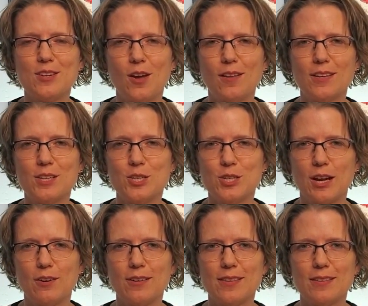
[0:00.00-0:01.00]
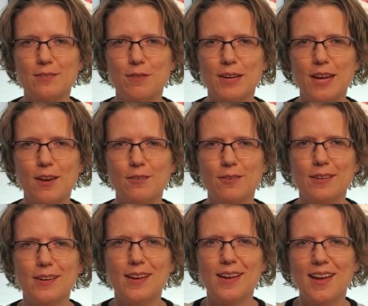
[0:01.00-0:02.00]
the knowledge shared in this video,
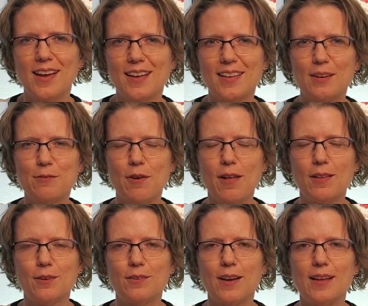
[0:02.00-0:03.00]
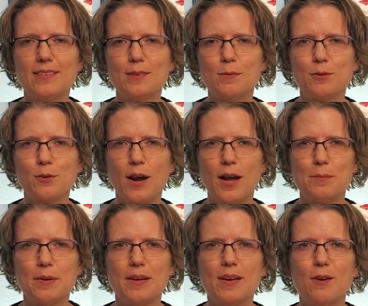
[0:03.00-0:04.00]
click follow and
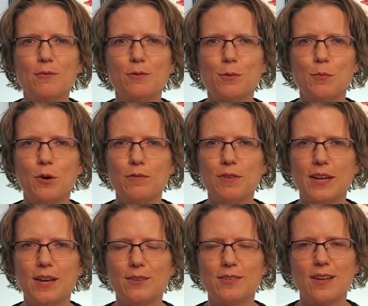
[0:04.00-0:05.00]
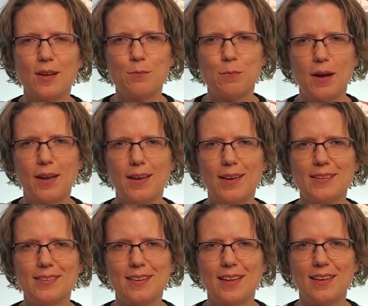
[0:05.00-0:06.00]
subscribe for more videos on buying
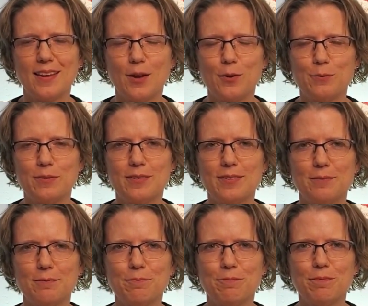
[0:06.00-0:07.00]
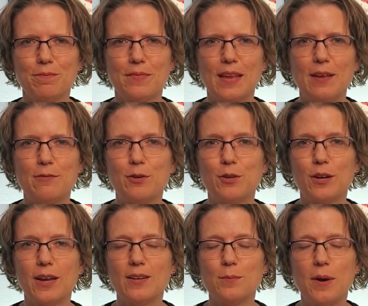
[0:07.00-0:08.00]
and selling homes. If you're
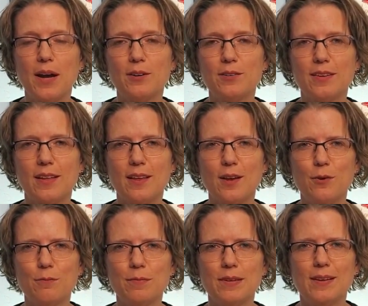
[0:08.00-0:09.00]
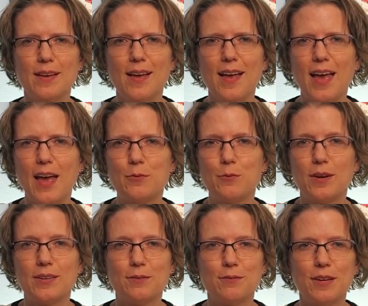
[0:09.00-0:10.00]
looking to buy or sell a home and
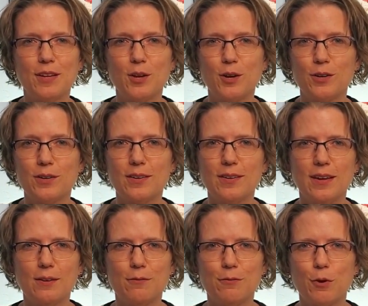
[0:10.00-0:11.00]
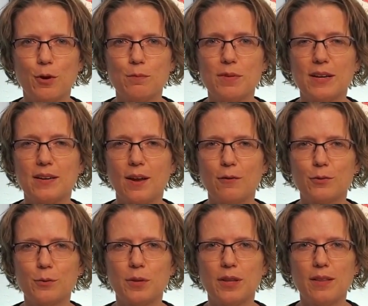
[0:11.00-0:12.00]
want to feel heard, informed, and
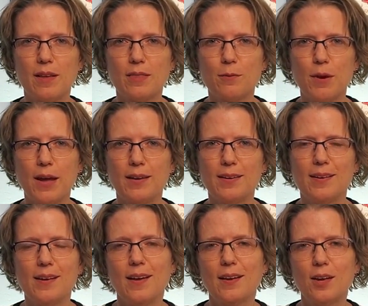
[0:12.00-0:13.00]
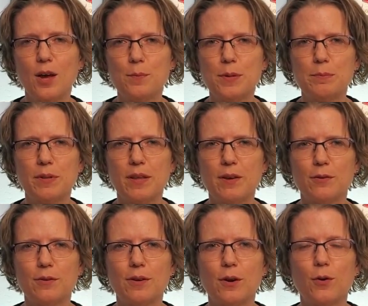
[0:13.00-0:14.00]
comfortable along the way, comment
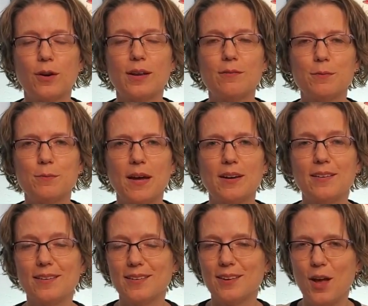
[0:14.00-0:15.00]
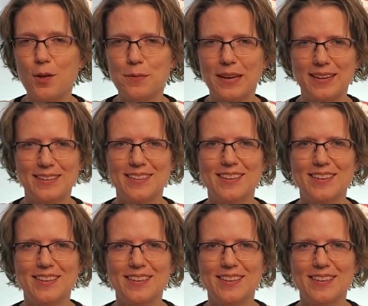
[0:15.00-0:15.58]
below, or even better, call me.